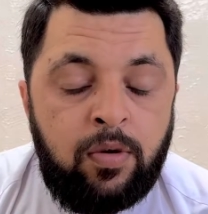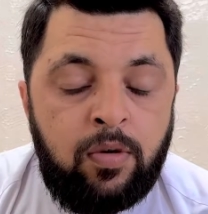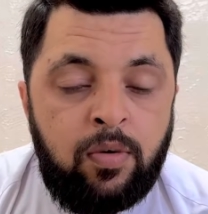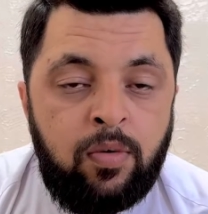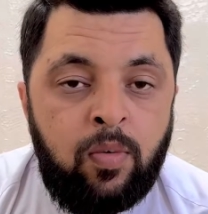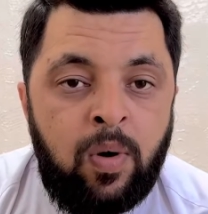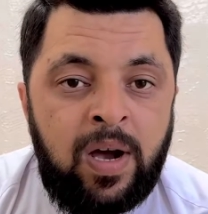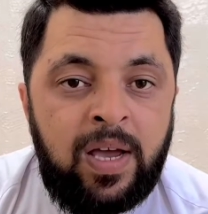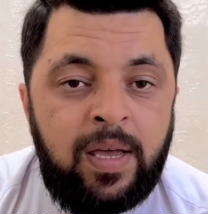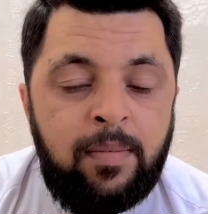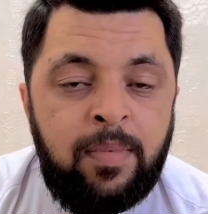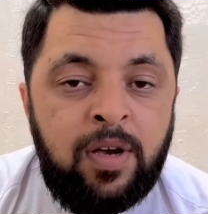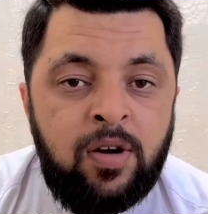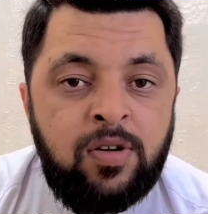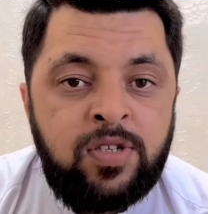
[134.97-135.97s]
Why?
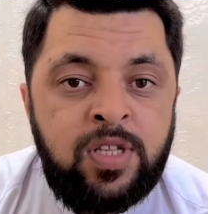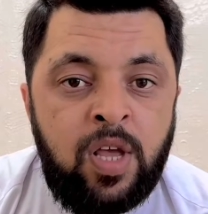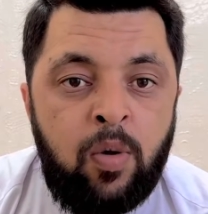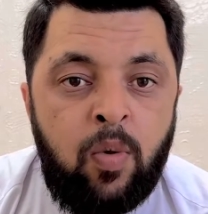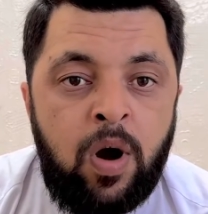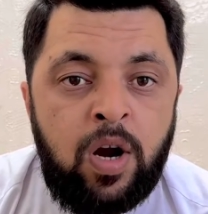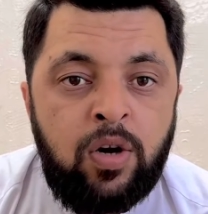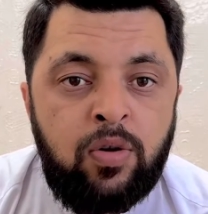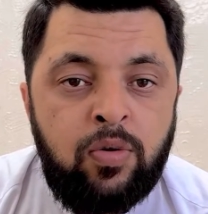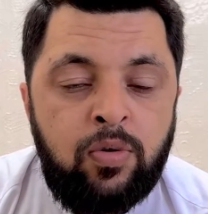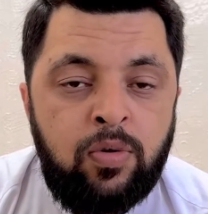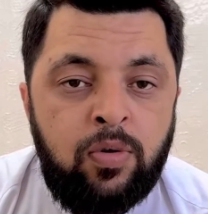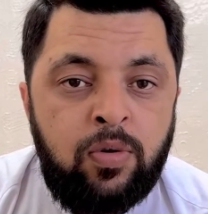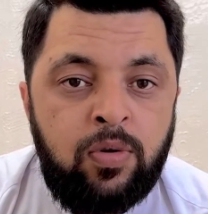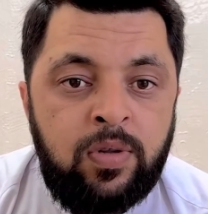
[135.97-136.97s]
Because they want to
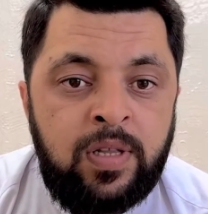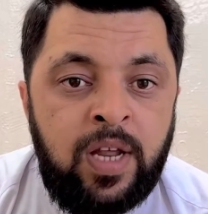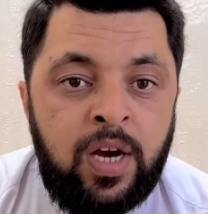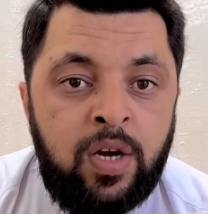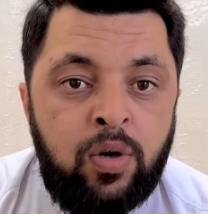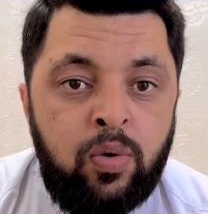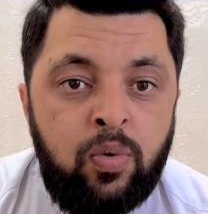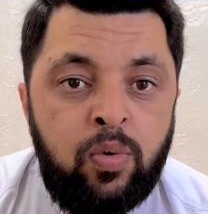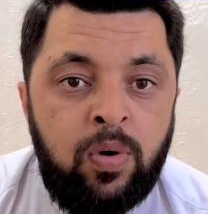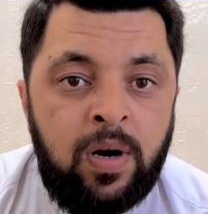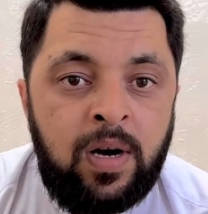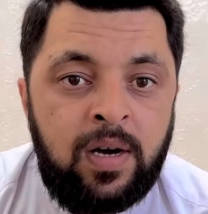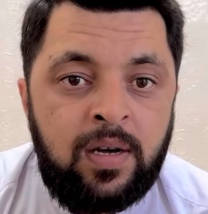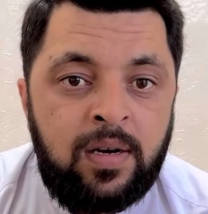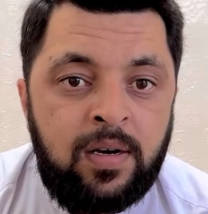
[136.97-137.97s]
know that you
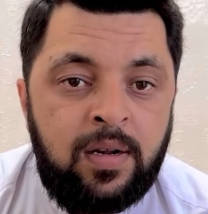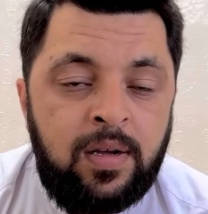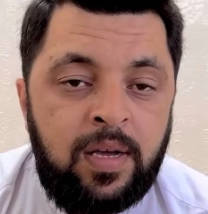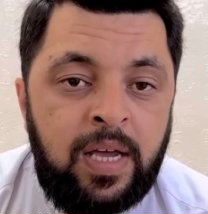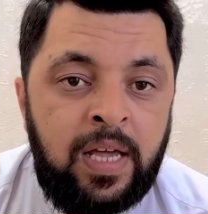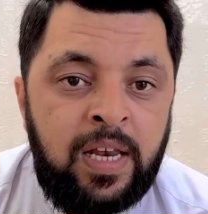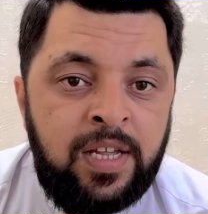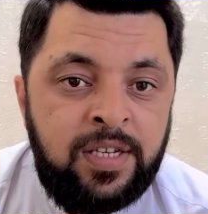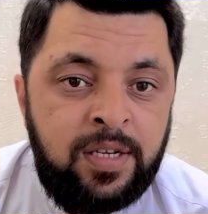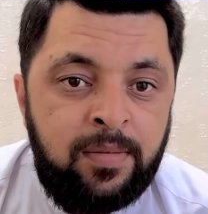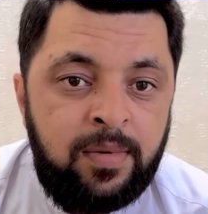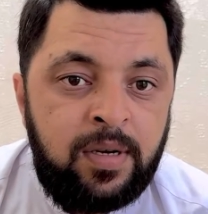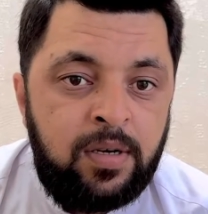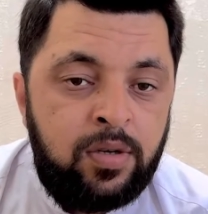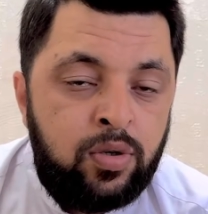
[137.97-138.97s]
are
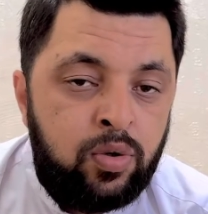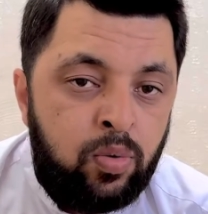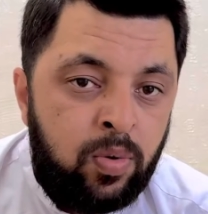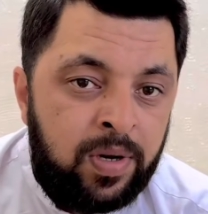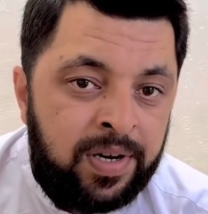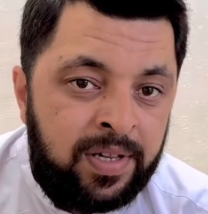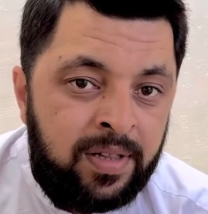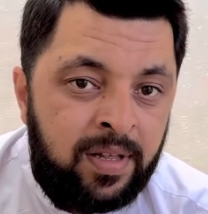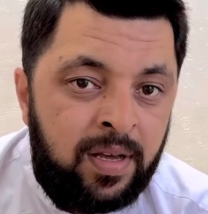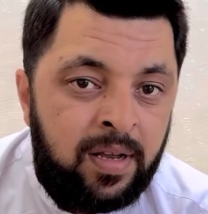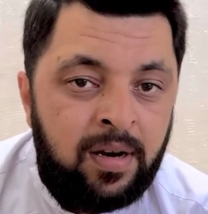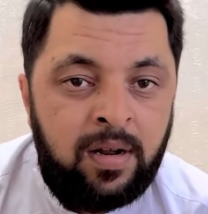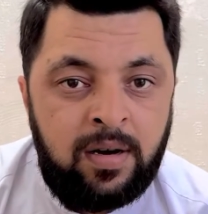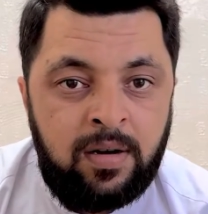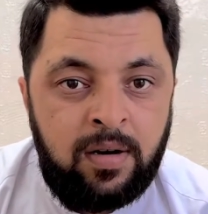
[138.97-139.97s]
eligible to work there
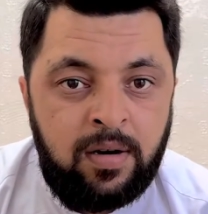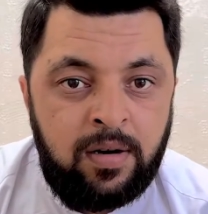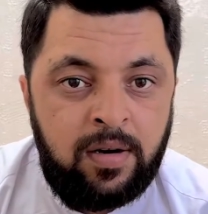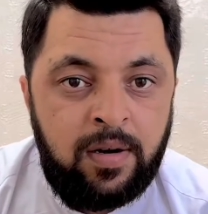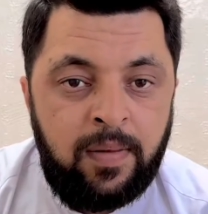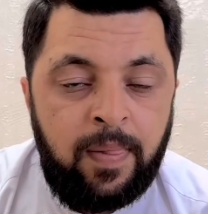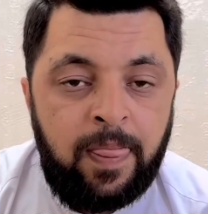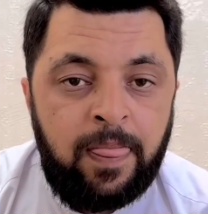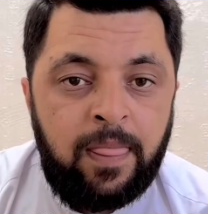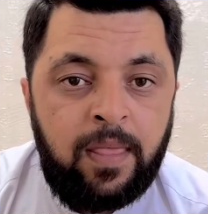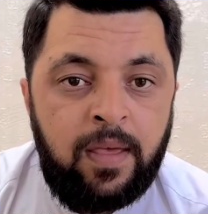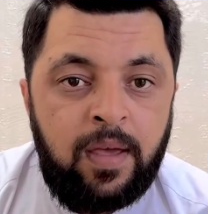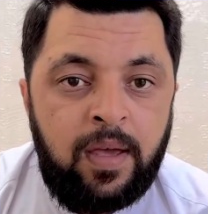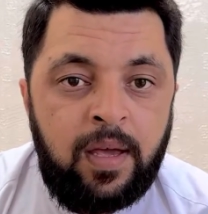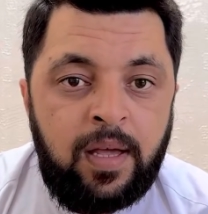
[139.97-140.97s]
or not.
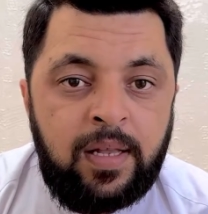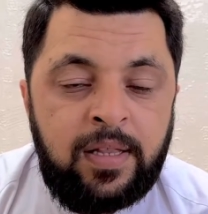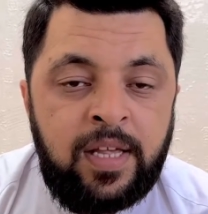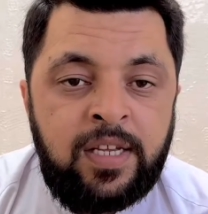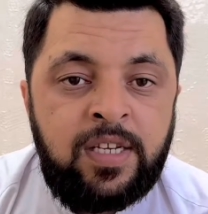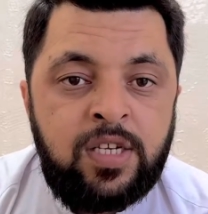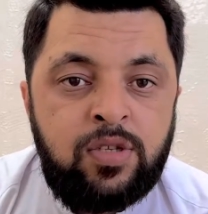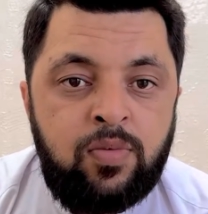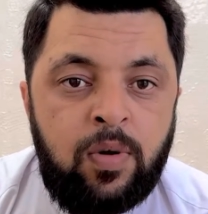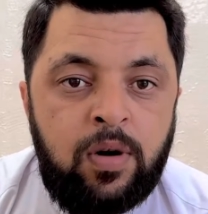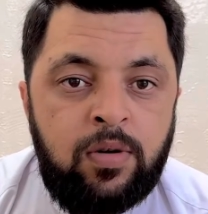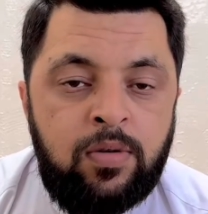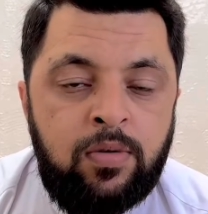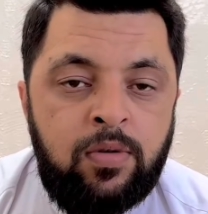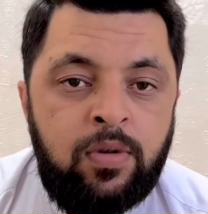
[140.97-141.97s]
They just want
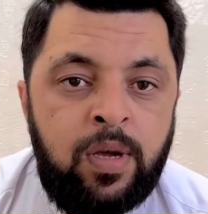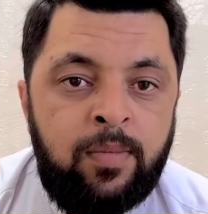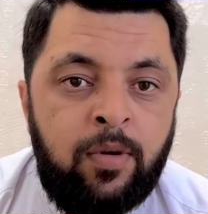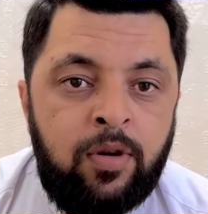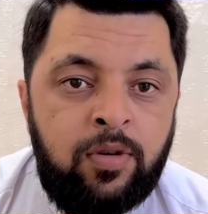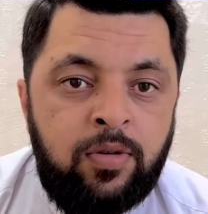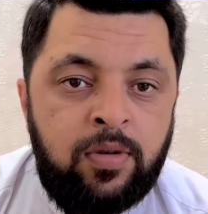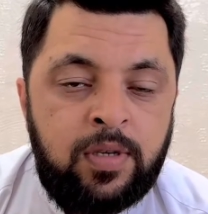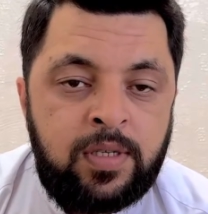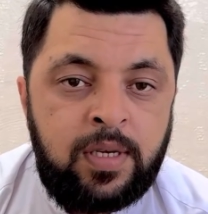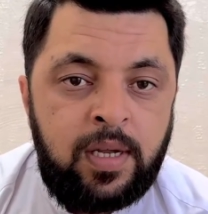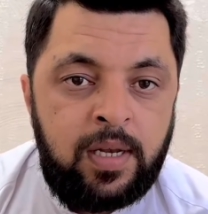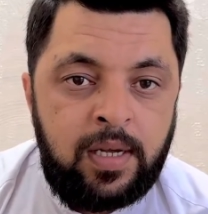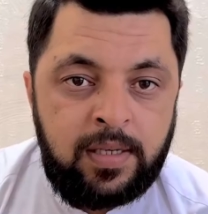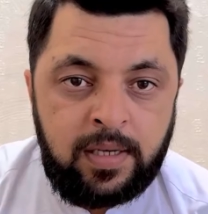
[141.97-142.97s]
to know about your
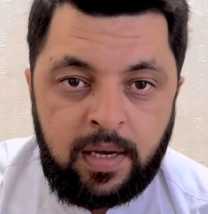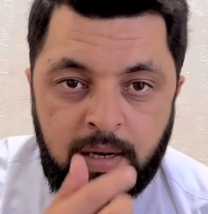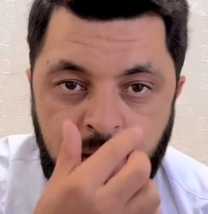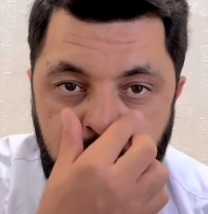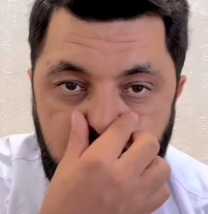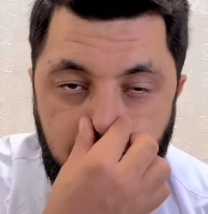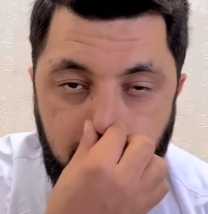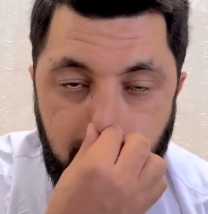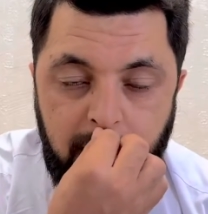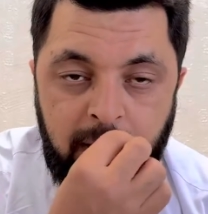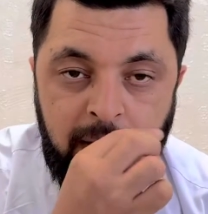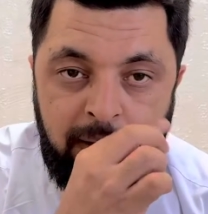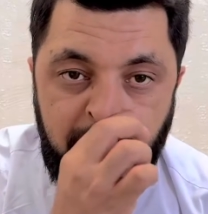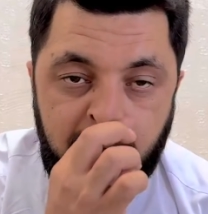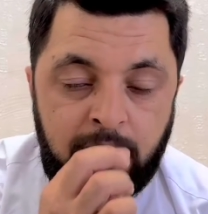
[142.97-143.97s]
skill as a K
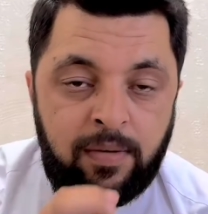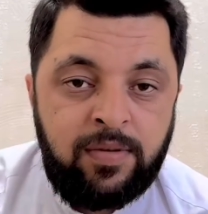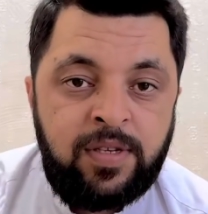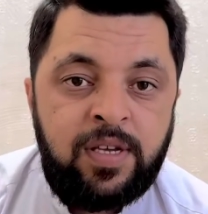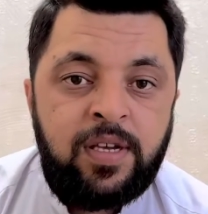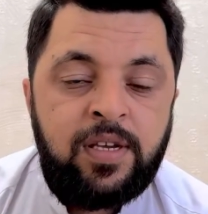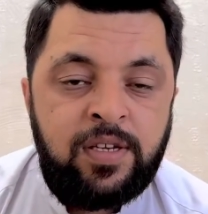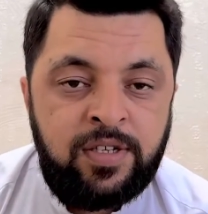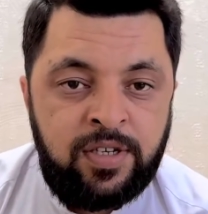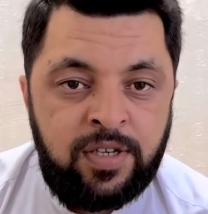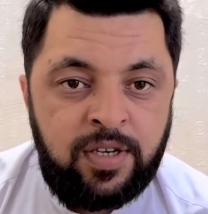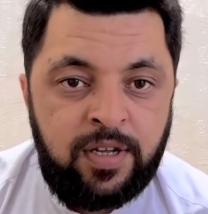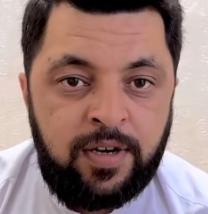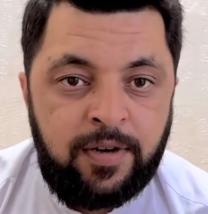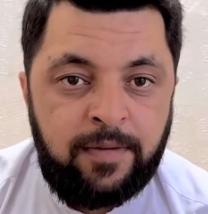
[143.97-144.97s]
V Q C engineer.